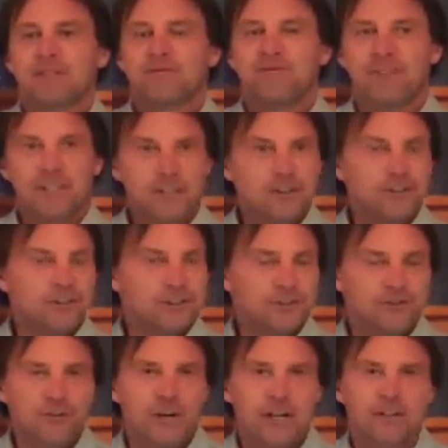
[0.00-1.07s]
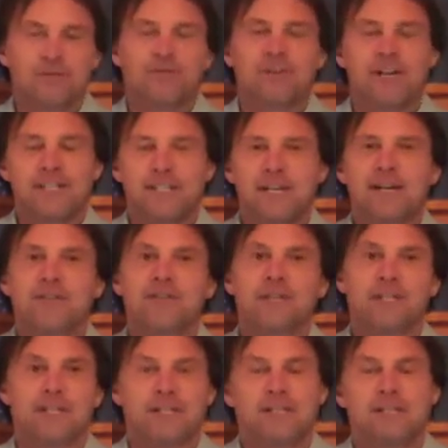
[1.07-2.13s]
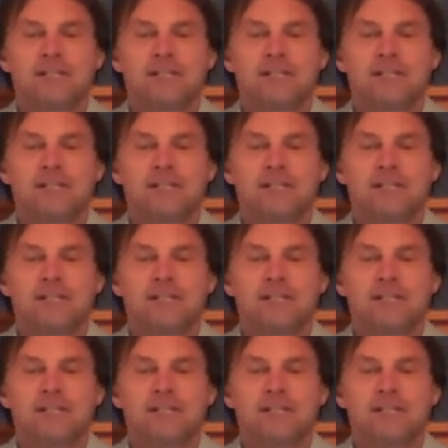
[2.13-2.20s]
vigor, strength, vitality.